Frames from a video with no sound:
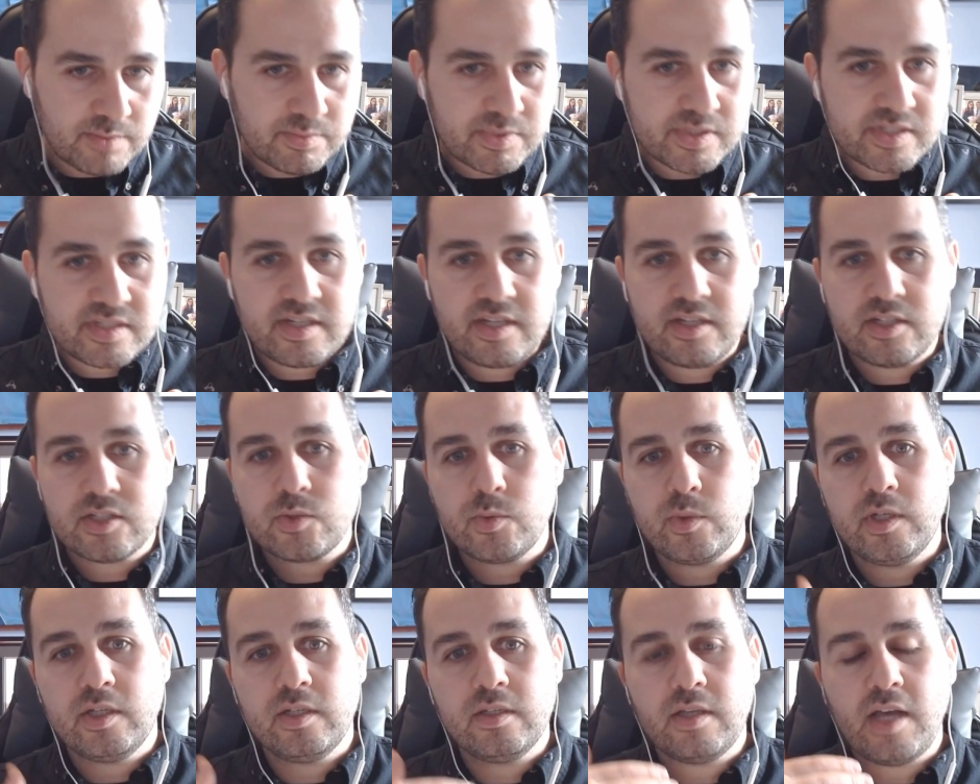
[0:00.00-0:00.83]
type of
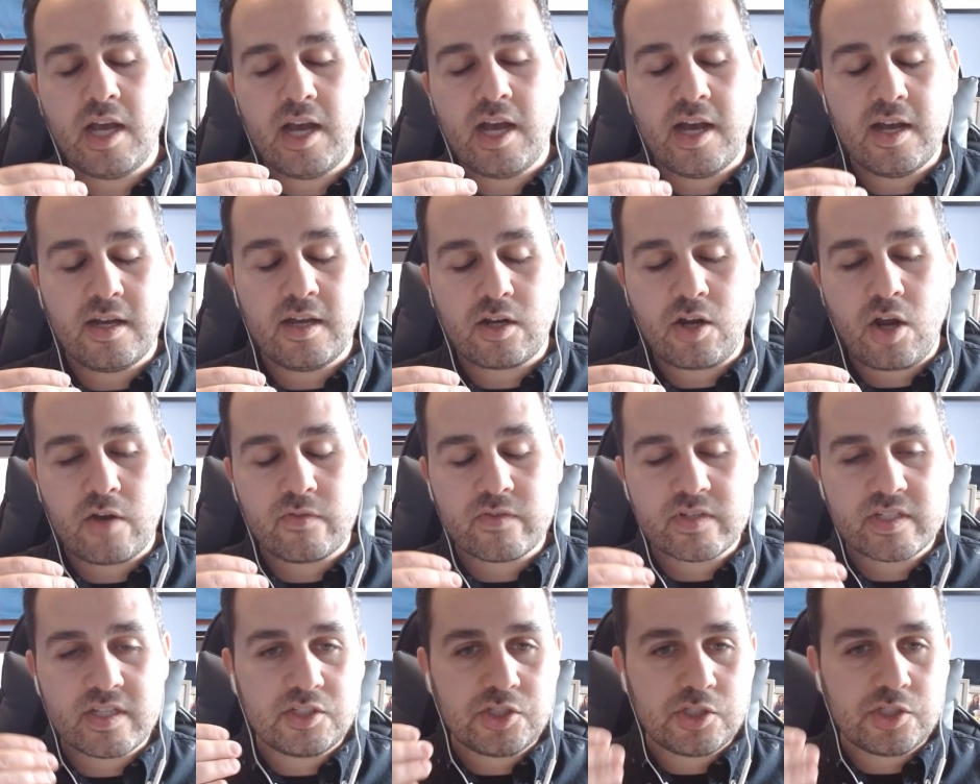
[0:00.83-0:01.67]
sales with uh,
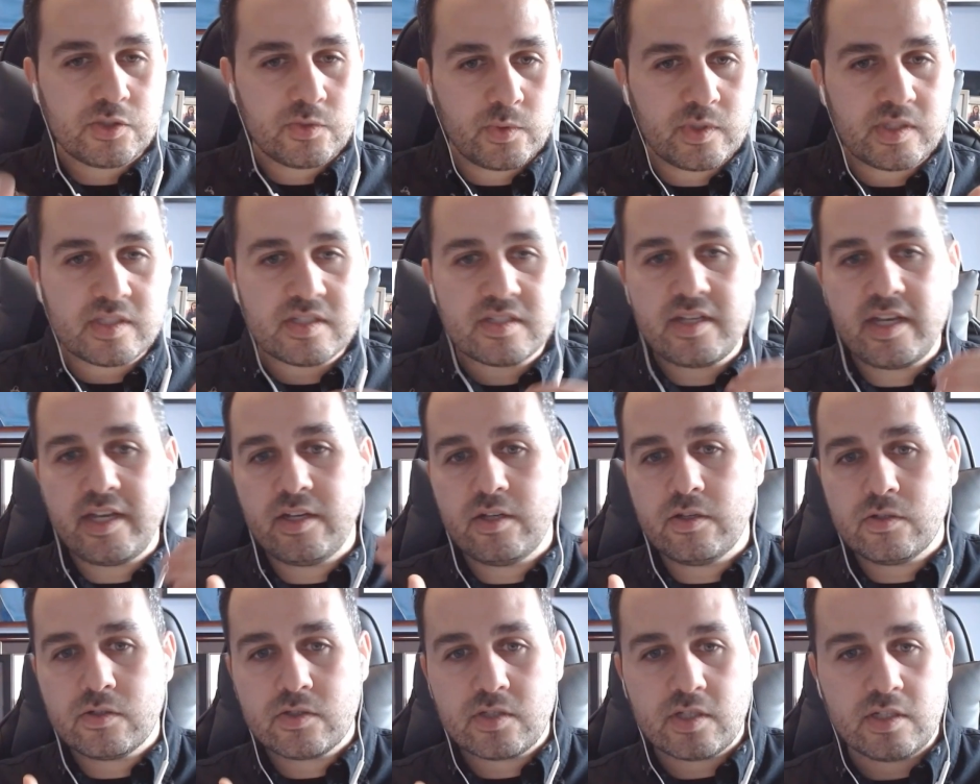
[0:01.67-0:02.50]
conversations with
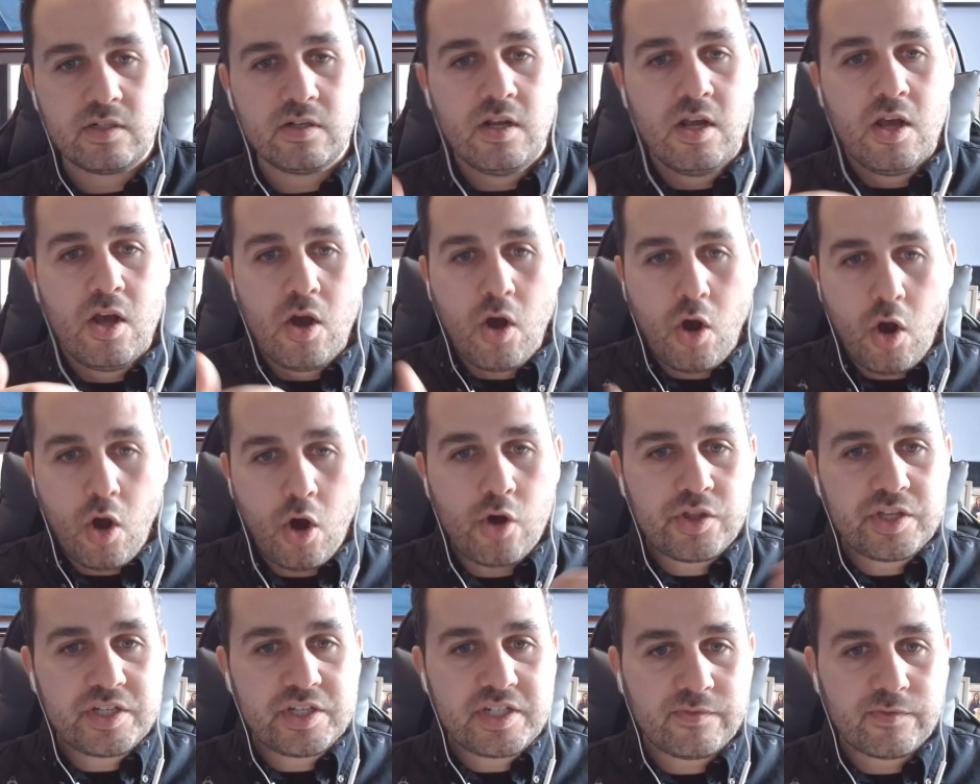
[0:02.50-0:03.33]
sales and
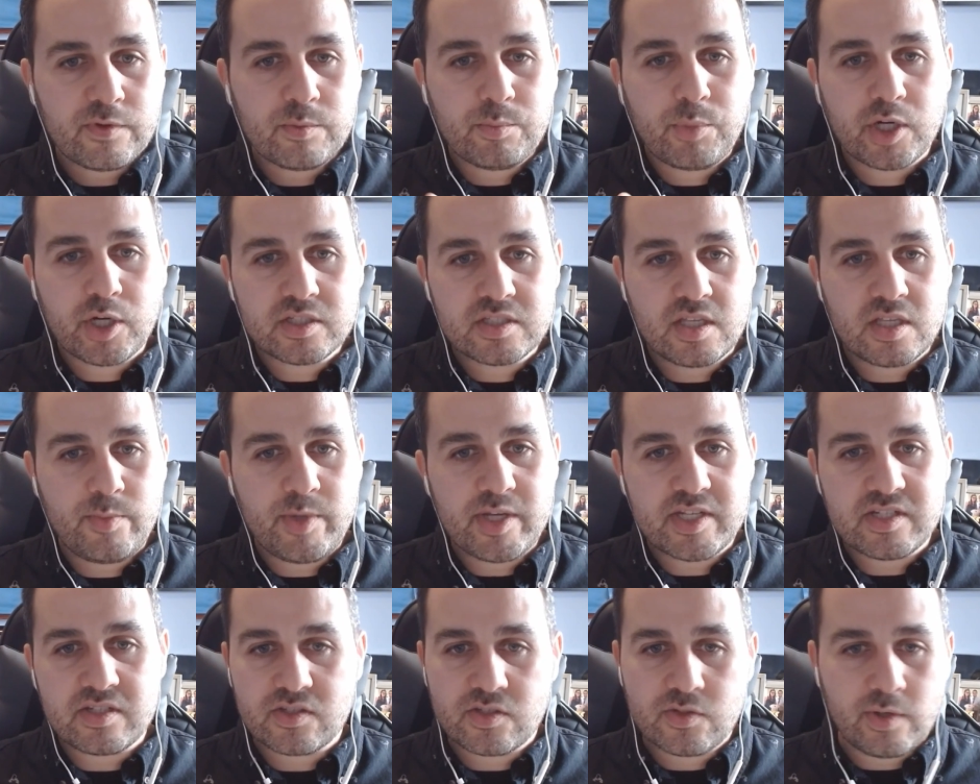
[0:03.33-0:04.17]
all the different parts of the
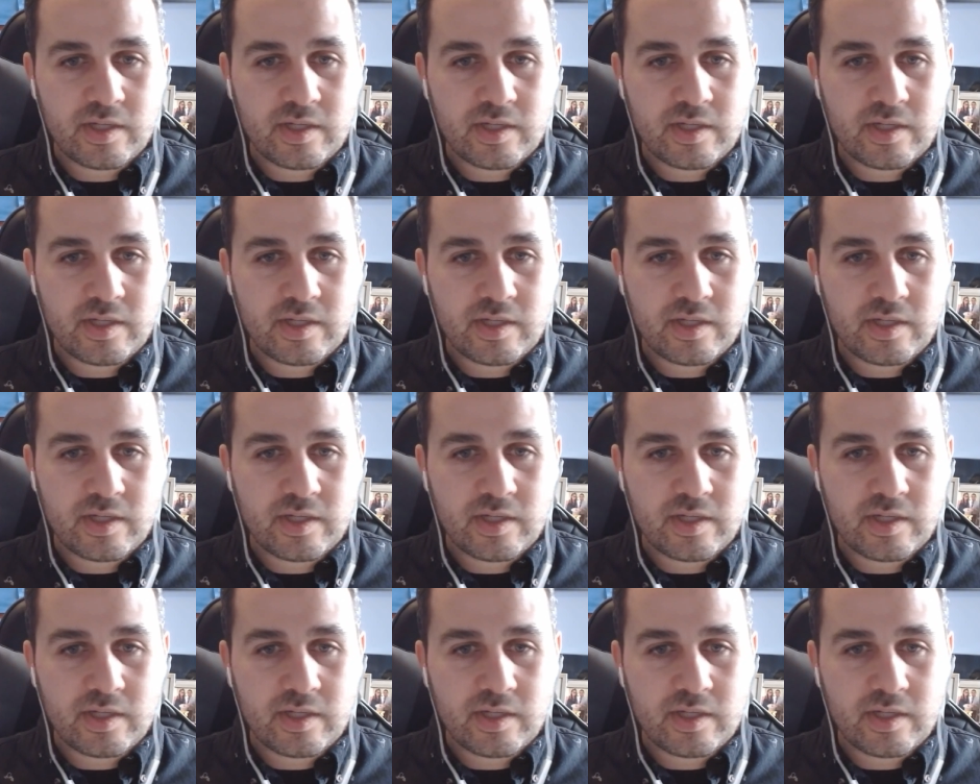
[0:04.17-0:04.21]
business.